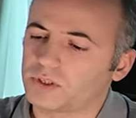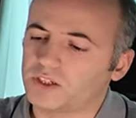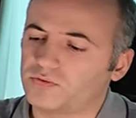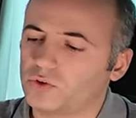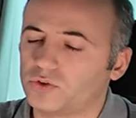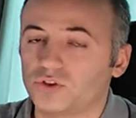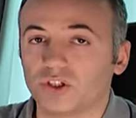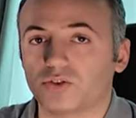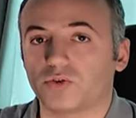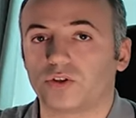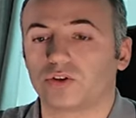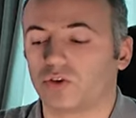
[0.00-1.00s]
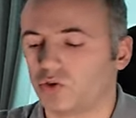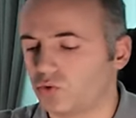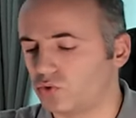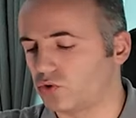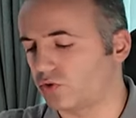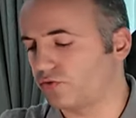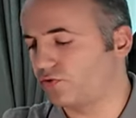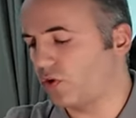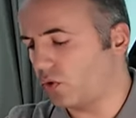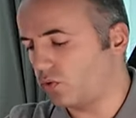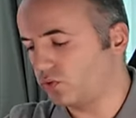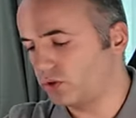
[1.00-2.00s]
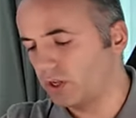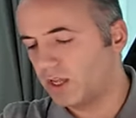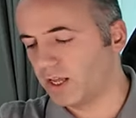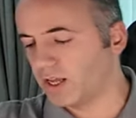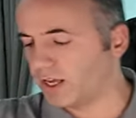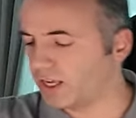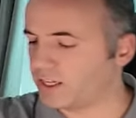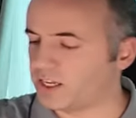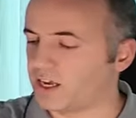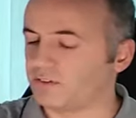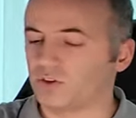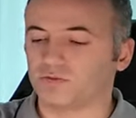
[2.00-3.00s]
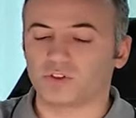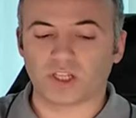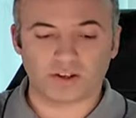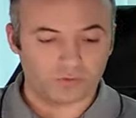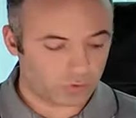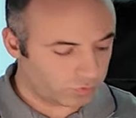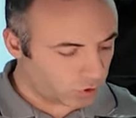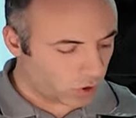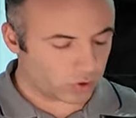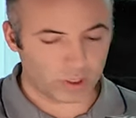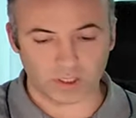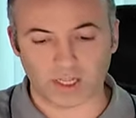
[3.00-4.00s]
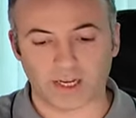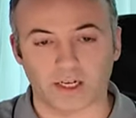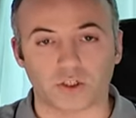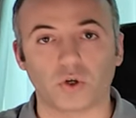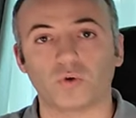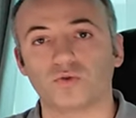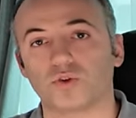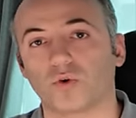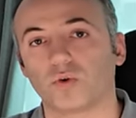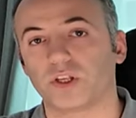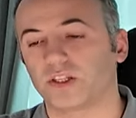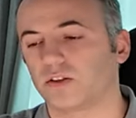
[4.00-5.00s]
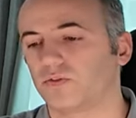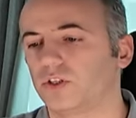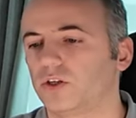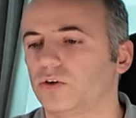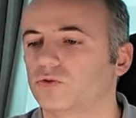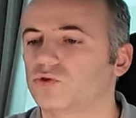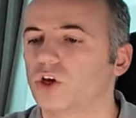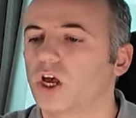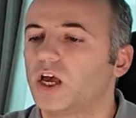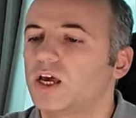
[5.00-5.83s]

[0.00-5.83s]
But if you're just going to use your phone in the end of the day for vlogging, like I told you early in the videos,